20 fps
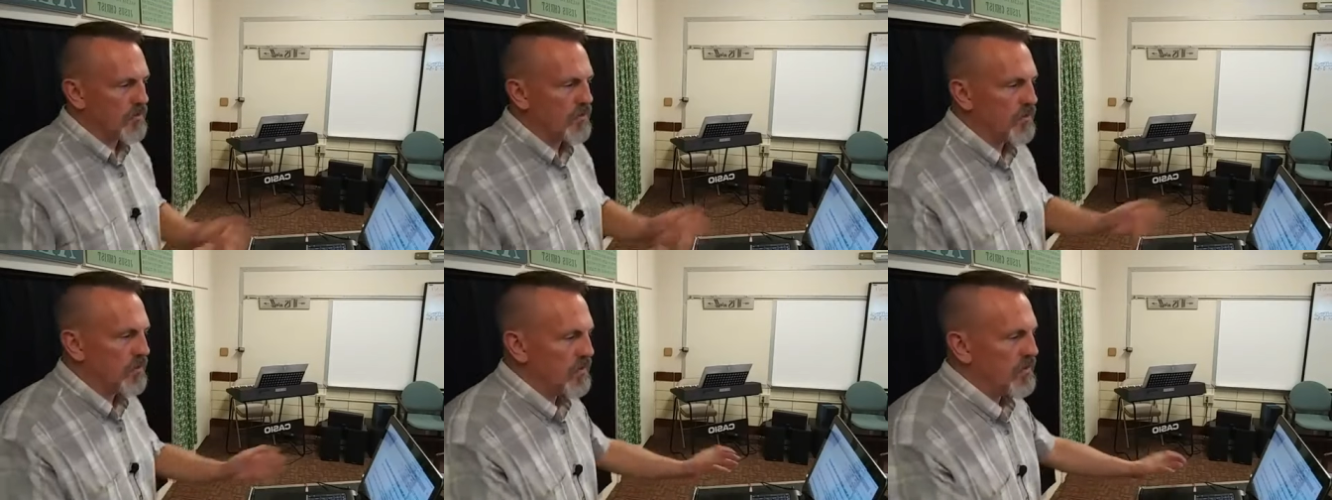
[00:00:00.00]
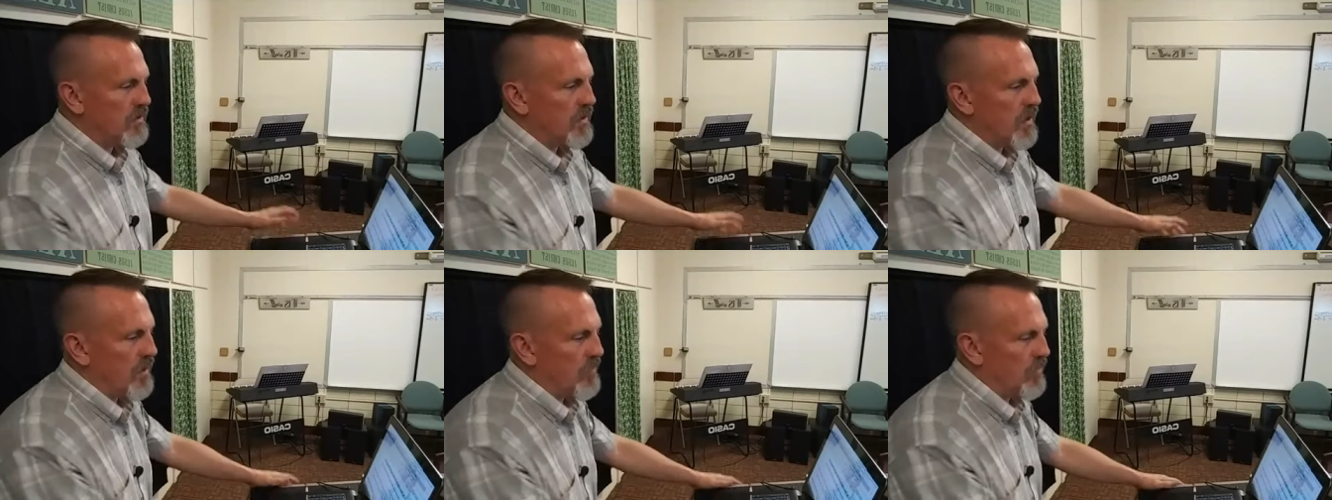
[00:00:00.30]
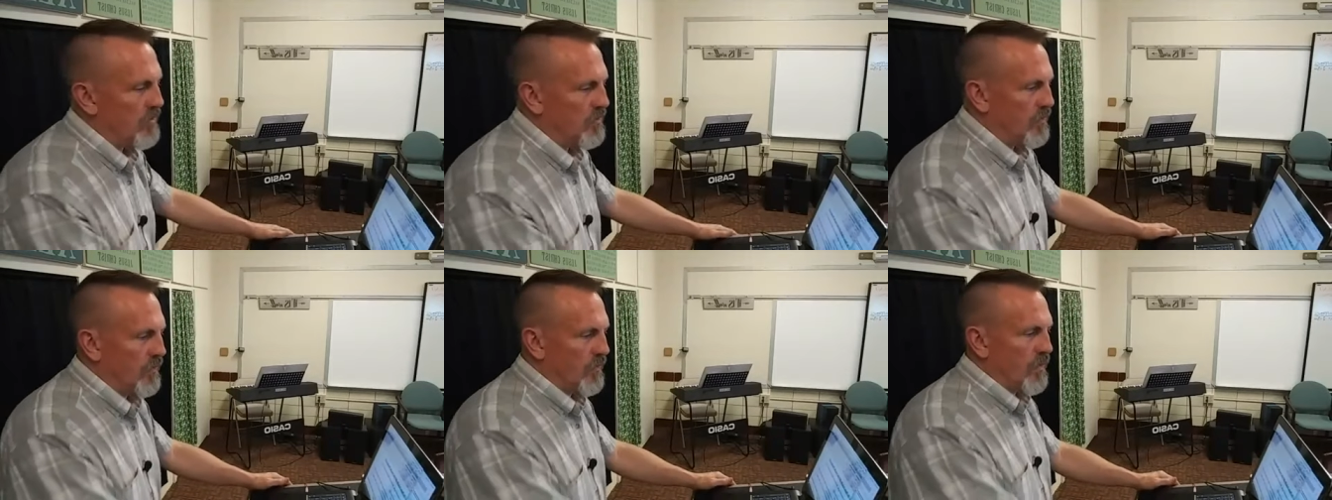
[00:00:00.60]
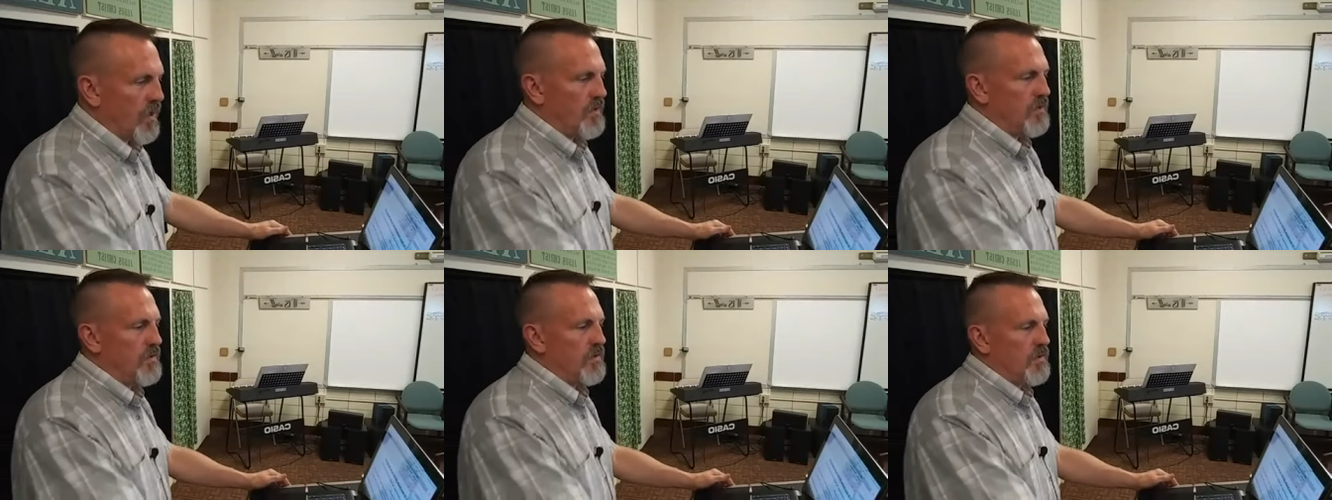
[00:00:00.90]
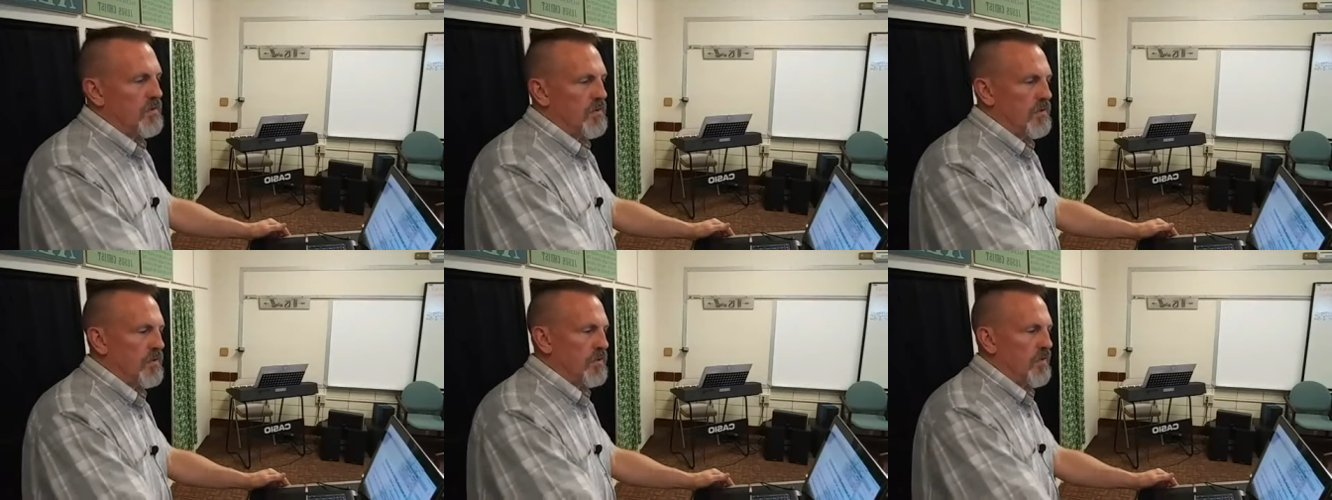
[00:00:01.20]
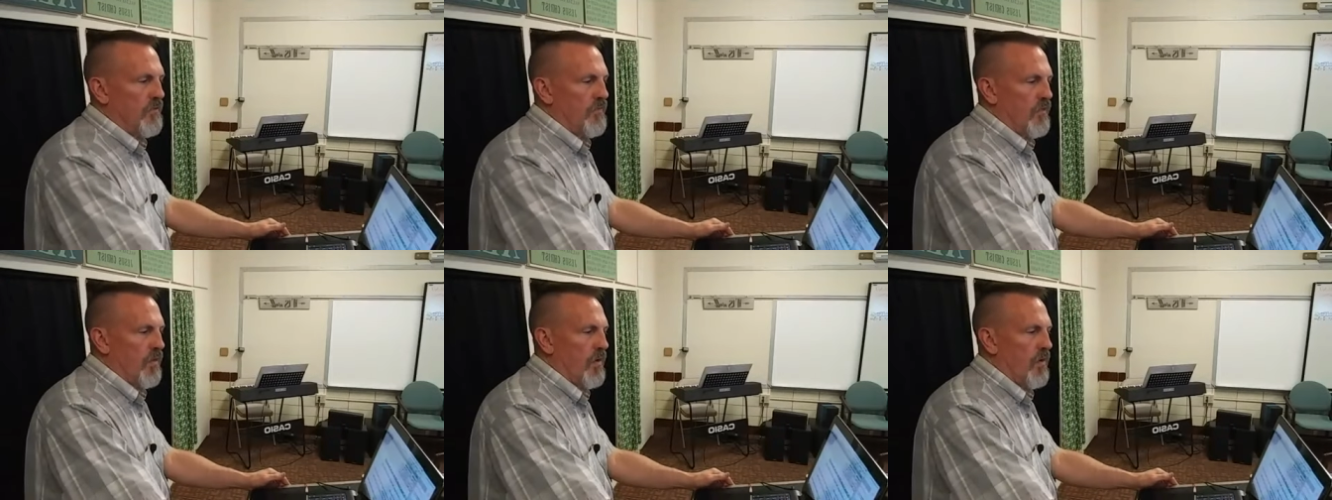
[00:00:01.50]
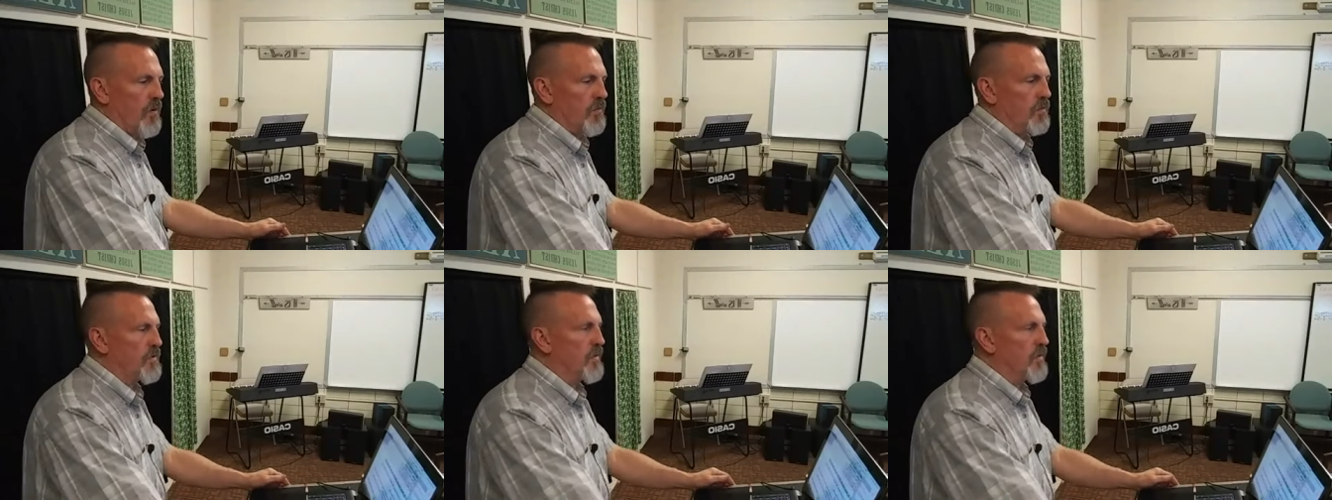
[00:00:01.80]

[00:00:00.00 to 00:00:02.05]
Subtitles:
to establish a righteousness of our own.